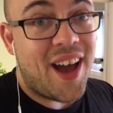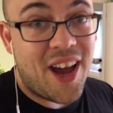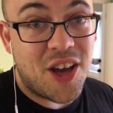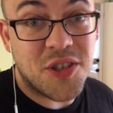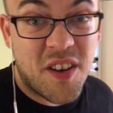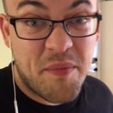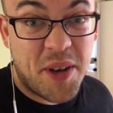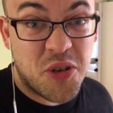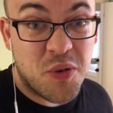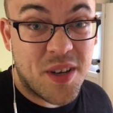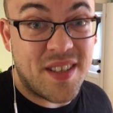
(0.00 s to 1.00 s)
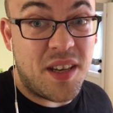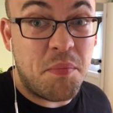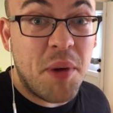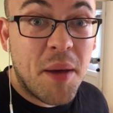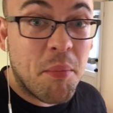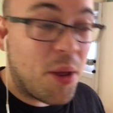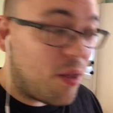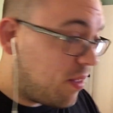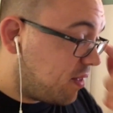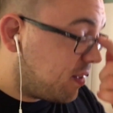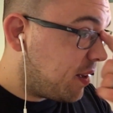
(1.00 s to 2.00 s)
I also have my trusty pit
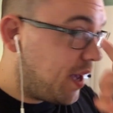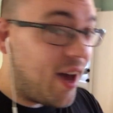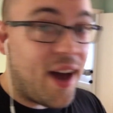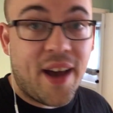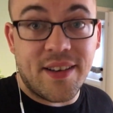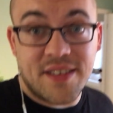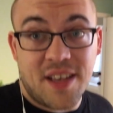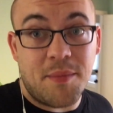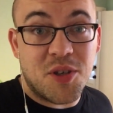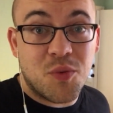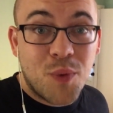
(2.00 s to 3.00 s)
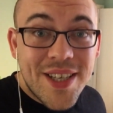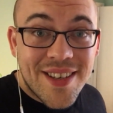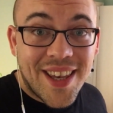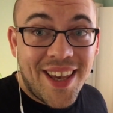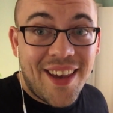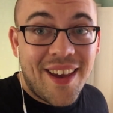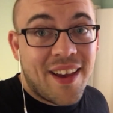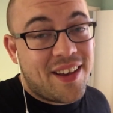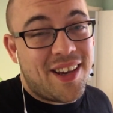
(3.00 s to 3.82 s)
bull. His name is Whiskey.